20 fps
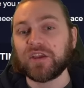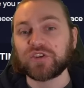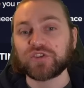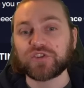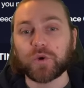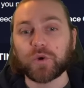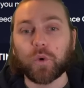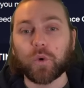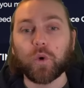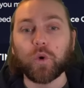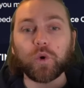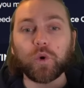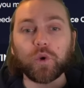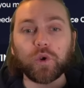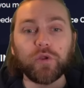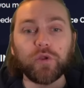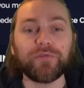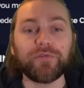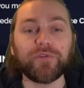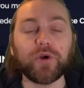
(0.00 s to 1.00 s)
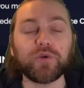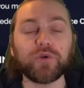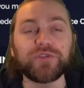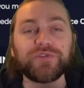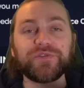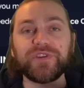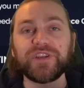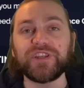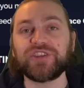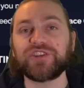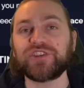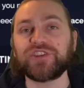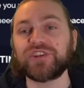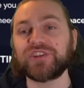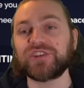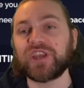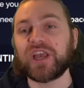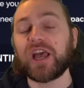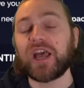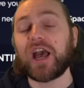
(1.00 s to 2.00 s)
So all of those
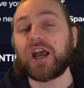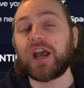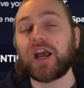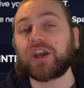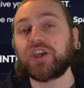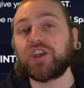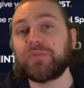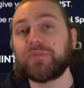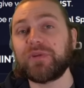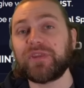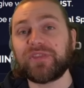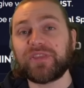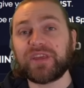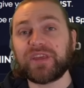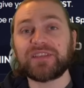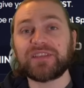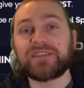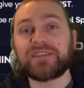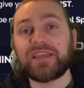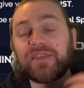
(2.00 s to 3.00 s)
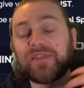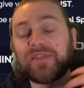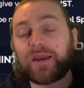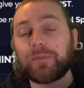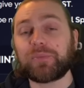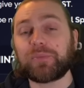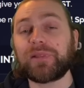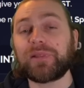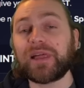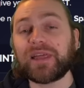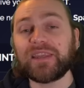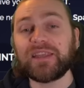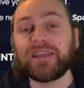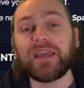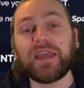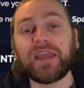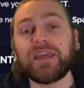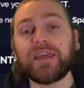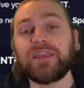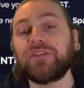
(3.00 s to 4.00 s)
features are going to be things that they are
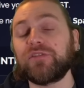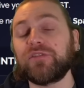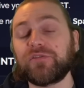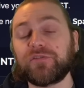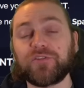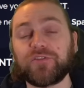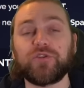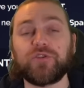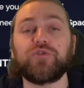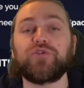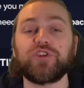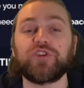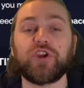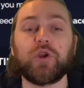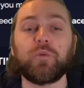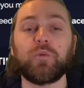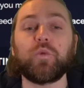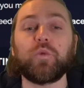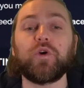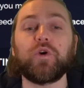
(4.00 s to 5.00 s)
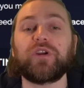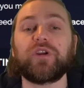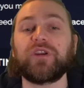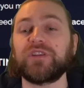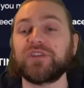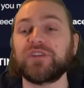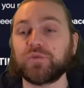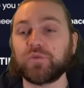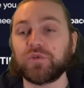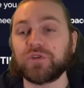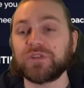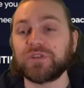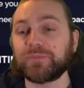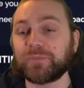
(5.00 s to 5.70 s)
planning in the future and working towards